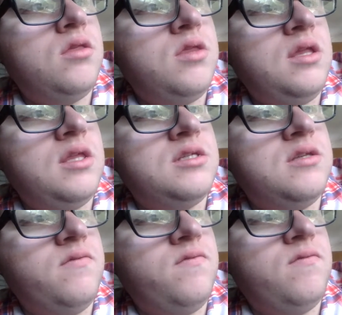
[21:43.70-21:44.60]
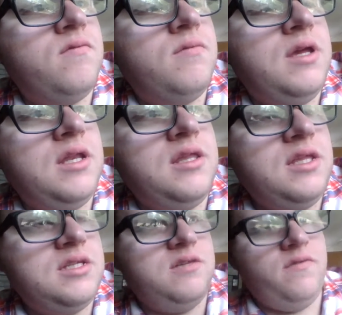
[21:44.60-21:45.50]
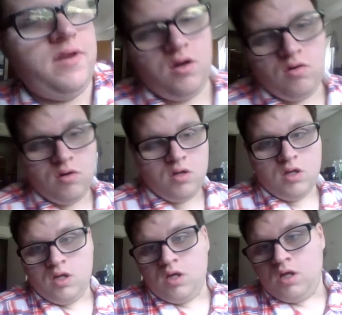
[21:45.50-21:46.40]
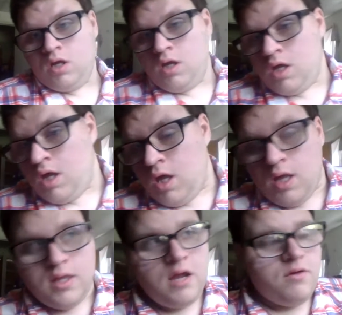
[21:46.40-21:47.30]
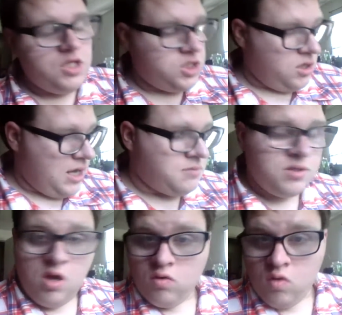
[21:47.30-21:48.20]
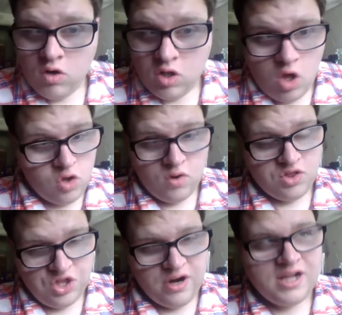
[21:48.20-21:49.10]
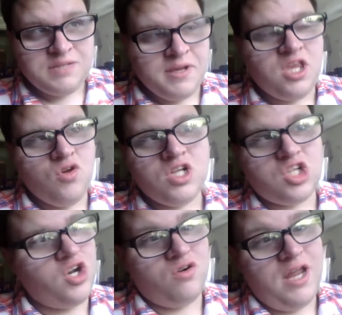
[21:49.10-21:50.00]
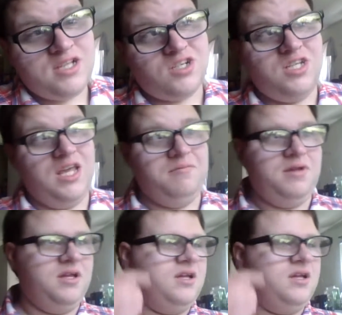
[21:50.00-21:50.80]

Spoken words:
I think this is the video. Not really sure, guys. No, according to law, theoretically speaking, you can start your own NASCAR team.